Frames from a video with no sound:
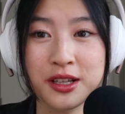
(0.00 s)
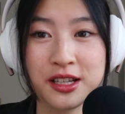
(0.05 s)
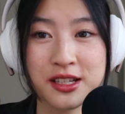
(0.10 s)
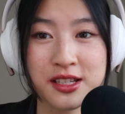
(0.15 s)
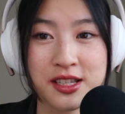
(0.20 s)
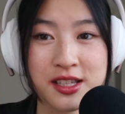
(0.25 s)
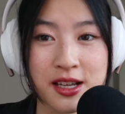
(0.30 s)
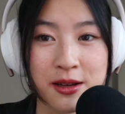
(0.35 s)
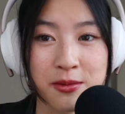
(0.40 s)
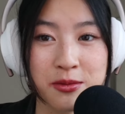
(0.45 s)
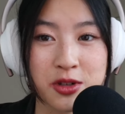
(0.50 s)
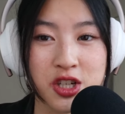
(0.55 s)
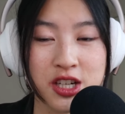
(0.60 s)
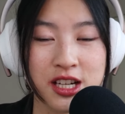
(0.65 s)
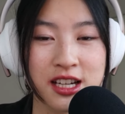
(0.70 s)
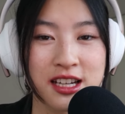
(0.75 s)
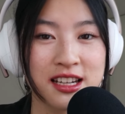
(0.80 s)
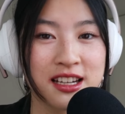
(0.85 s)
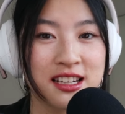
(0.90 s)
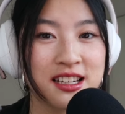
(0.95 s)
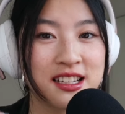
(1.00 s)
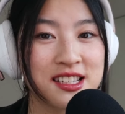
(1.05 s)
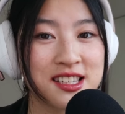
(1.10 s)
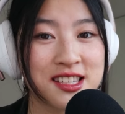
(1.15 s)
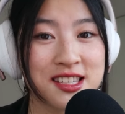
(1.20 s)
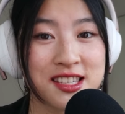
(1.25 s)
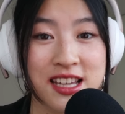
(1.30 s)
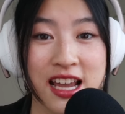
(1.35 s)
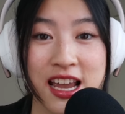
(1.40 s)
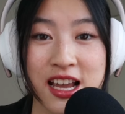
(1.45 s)
with consumption,
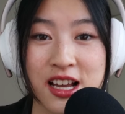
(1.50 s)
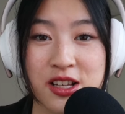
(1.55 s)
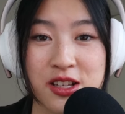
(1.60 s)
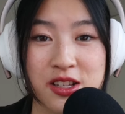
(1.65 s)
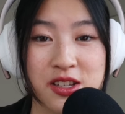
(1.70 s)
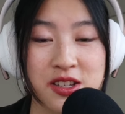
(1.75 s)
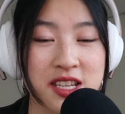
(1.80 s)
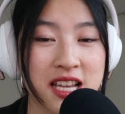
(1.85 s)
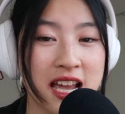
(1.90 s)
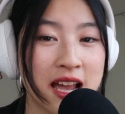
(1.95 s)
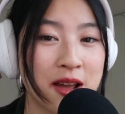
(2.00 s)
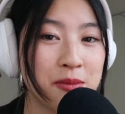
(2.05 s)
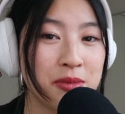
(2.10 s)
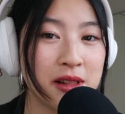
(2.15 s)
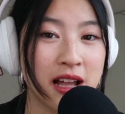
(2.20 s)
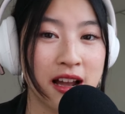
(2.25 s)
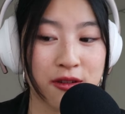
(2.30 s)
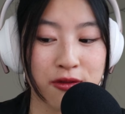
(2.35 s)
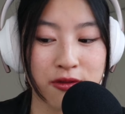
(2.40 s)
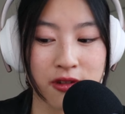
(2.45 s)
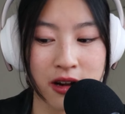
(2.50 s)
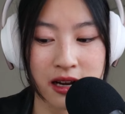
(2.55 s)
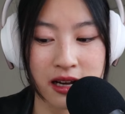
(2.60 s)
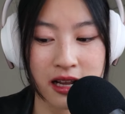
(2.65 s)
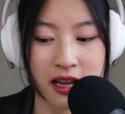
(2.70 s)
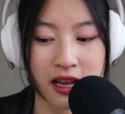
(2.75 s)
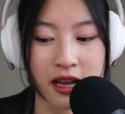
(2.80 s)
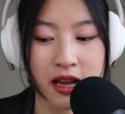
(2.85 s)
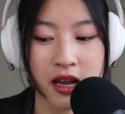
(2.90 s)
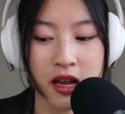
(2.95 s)
sales, and Black
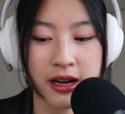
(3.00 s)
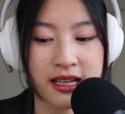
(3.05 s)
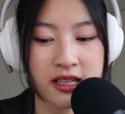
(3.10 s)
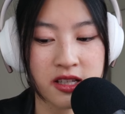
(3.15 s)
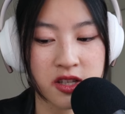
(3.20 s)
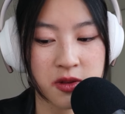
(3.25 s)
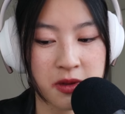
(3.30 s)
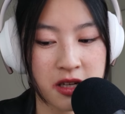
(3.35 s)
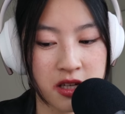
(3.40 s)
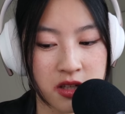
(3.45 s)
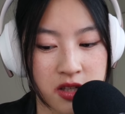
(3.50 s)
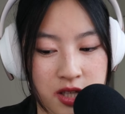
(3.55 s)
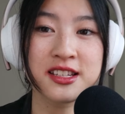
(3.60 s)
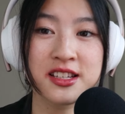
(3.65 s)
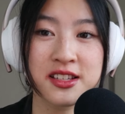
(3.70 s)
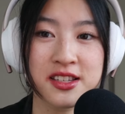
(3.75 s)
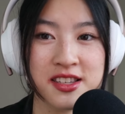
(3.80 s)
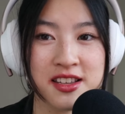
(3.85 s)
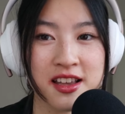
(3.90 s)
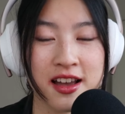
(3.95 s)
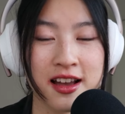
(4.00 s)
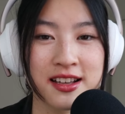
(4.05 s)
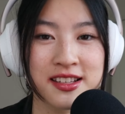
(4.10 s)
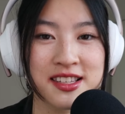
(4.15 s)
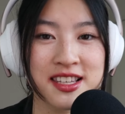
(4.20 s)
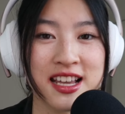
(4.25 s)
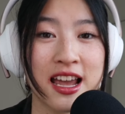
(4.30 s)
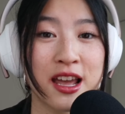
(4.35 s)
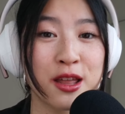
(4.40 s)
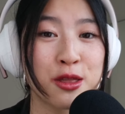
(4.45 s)
Friday brings me to
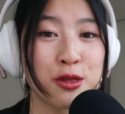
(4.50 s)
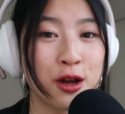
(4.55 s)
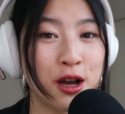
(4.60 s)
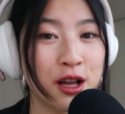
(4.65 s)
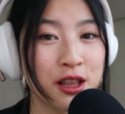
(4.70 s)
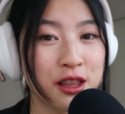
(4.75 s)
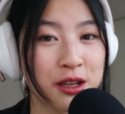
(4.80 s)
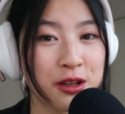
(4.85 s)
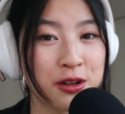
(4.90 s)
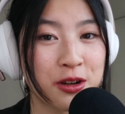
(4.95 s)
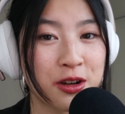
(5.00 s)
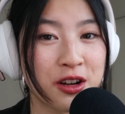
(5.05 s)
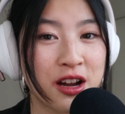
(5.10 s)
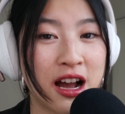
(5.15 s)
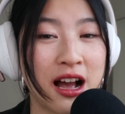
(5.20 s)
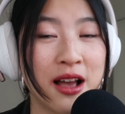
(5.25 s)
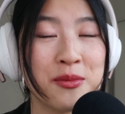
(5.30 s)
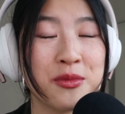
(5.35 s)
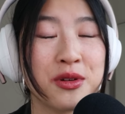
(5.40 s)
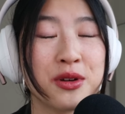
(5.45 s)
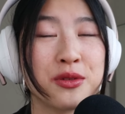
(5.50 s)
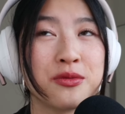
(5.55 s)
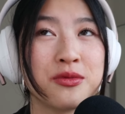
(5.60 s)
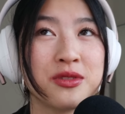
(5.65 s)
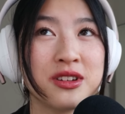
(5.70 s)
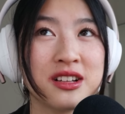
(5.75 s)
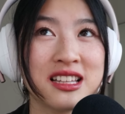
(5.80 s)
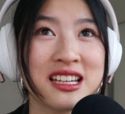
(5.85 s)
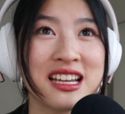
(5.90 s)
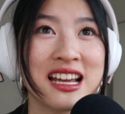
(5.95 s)
discuss a thought leader I'm
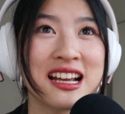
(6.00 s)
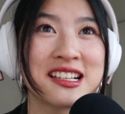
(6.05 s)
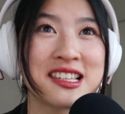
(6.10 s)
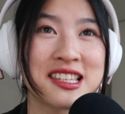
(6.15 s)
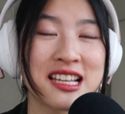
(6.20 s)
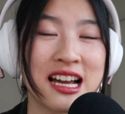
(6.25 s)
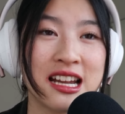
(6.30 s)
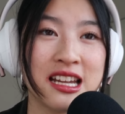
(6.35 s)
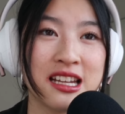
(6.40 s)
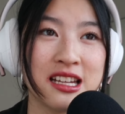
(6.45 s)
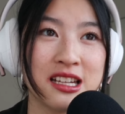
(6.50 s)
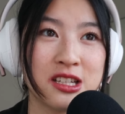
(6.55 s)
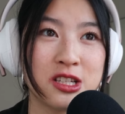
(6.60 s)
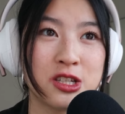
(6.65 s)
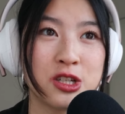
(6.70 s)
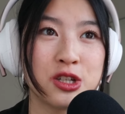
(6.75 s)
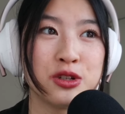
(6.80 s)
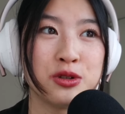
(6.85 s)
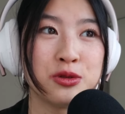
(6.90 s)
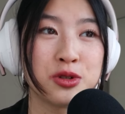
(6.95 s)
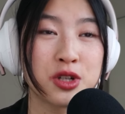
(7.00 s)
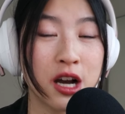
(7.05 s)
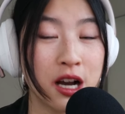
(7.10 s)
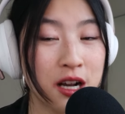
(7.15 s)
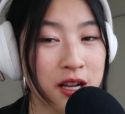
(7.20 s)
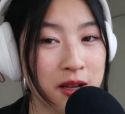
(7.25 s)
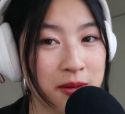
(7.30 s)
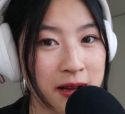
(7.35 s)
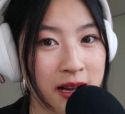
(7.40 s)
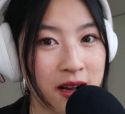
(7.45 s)
really excited to
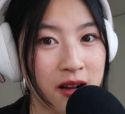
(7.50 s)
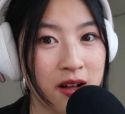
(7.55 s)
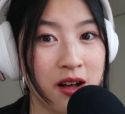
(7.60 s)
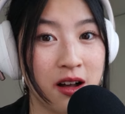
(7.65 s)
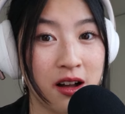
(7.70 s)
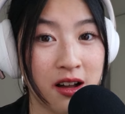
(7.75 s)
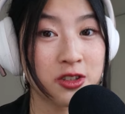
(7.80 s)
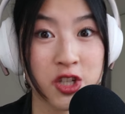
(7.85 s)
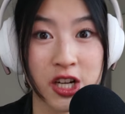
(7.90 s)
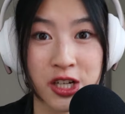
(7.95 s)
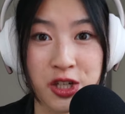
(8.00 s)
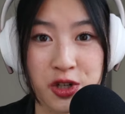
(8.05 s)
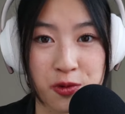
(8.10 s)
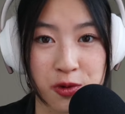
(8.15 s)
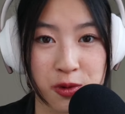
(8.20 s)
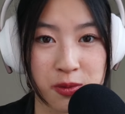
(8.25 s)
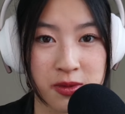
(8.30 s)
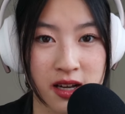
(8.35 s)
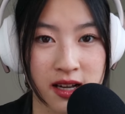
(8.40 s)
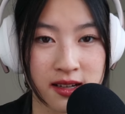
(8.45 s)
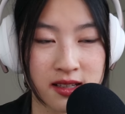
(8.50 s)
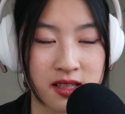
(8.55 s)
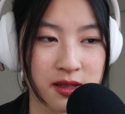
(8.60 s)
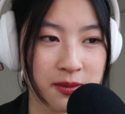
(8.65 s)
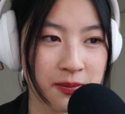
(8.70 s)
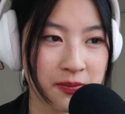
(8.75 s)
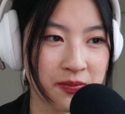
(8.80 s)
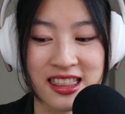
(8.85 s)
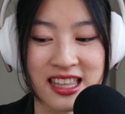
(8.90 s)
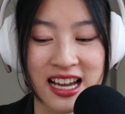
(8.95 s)
talk about on Changing Room
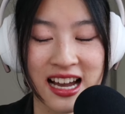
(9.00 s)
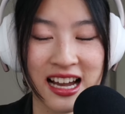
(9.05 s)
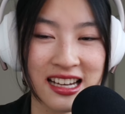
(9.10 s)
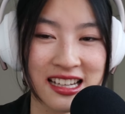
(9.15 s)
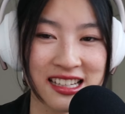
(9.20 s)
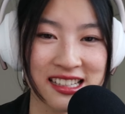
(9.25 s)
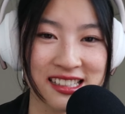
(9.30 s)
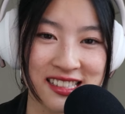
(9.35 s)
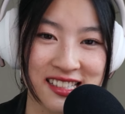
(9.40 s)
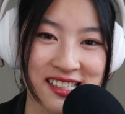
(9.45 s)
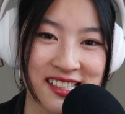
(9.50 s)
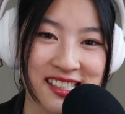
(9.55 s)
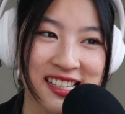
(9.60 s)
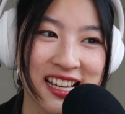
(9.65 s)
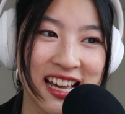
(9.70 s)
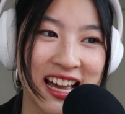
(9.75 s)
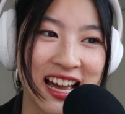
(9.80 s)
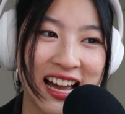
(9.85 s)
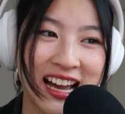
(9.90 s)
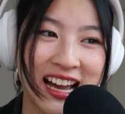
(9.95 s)
Thoughts, and that is